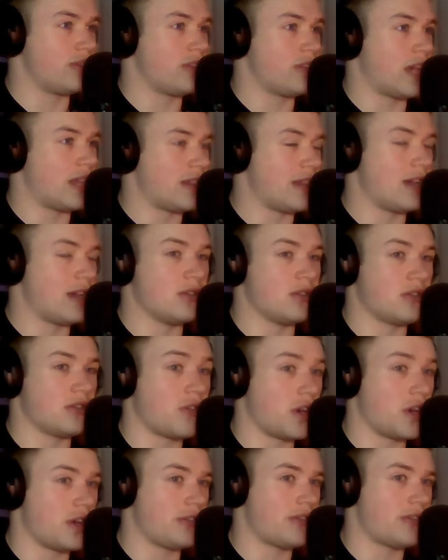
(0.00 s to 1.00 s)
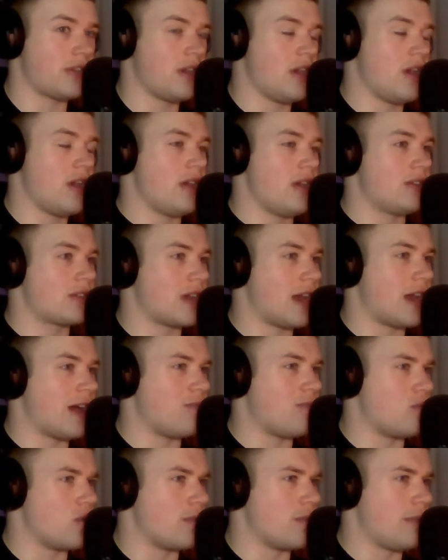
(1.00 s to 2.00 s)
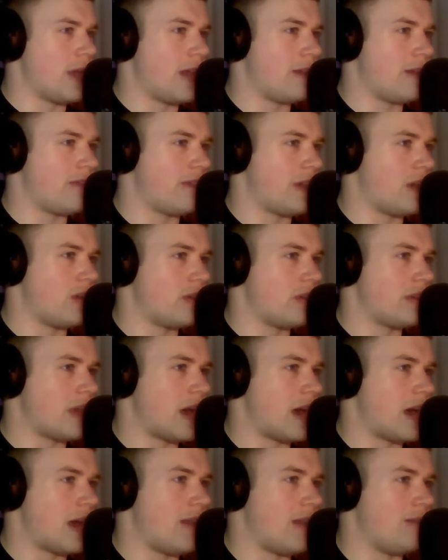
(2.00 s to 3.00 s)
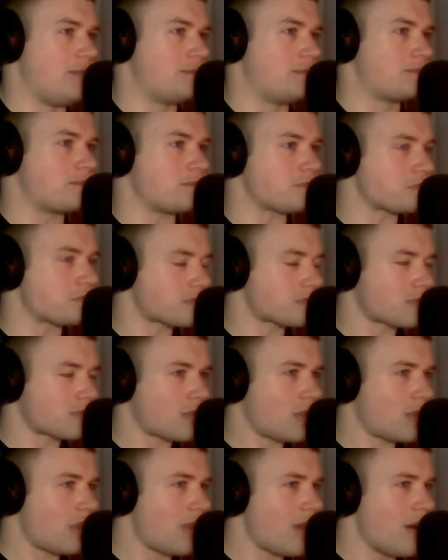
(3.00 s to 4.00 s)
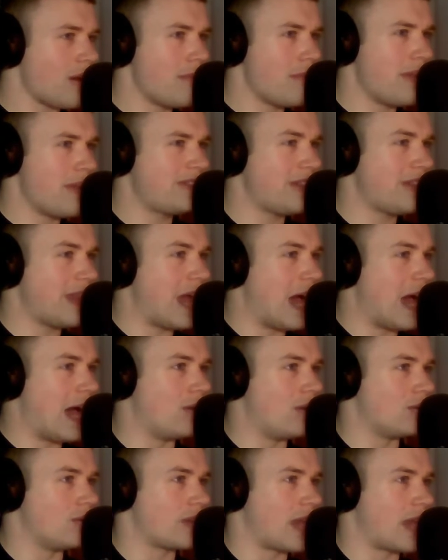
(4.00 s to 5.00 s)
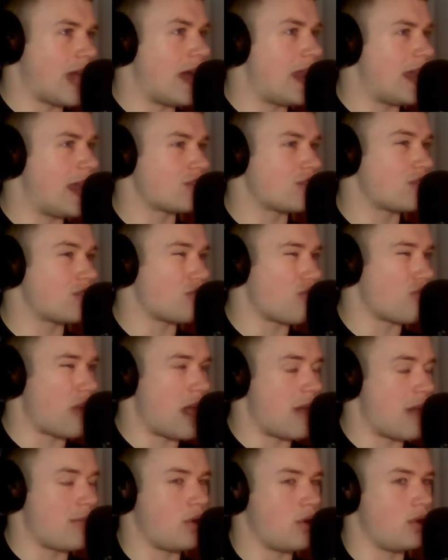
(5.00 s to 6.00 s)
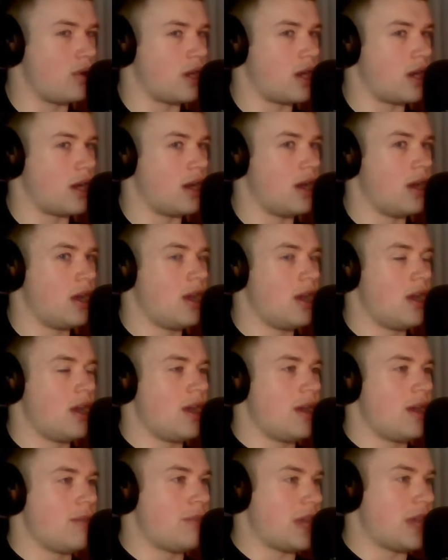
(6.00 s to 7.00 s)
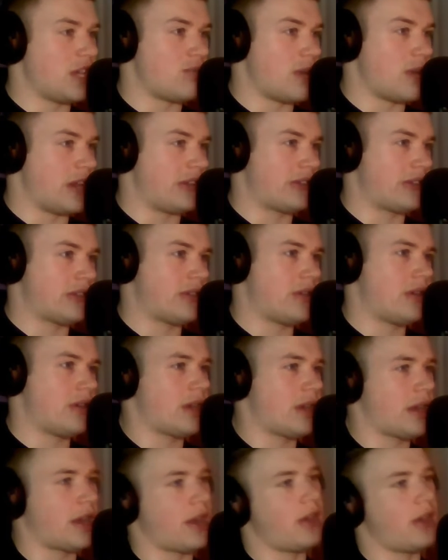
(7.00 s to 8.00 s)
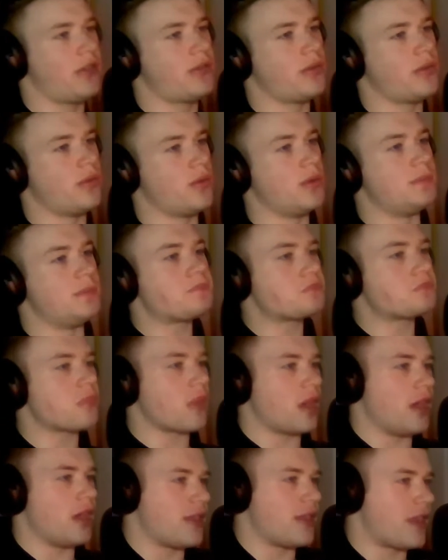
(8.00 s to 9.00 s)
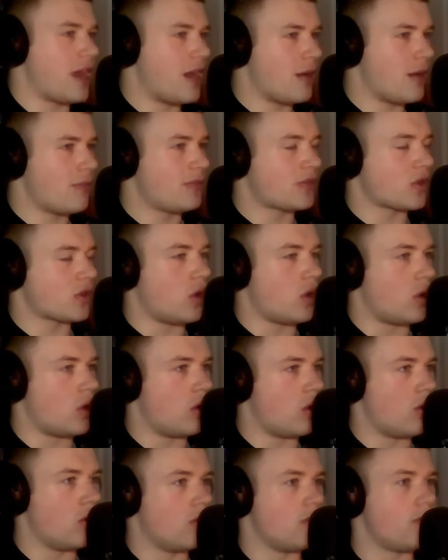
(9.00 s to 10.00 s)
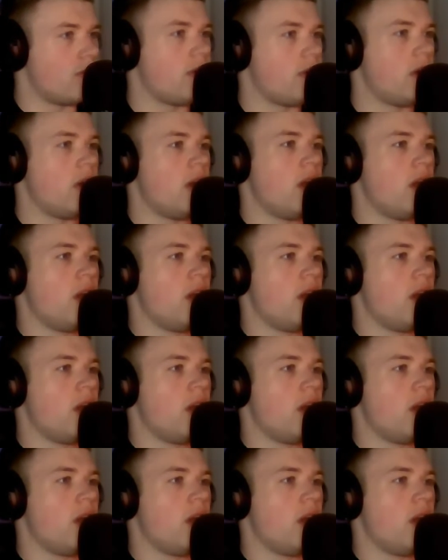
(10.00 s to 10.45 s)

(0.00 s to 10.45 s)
side delts first is going to have more benefit than missing that out to get an extra rep on a bench press. So in terms of